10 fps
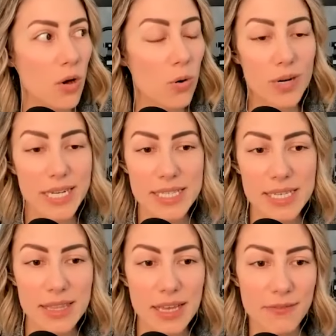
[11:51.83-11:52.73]
Or is
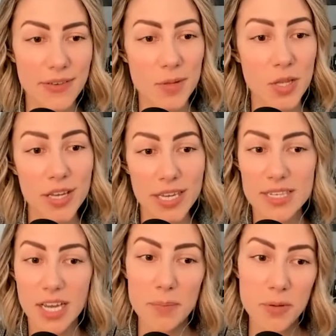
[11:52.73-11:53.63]
it that family looking
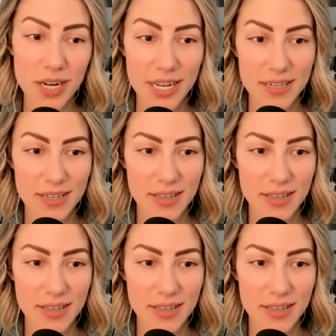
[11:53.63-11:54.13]
to upgrade?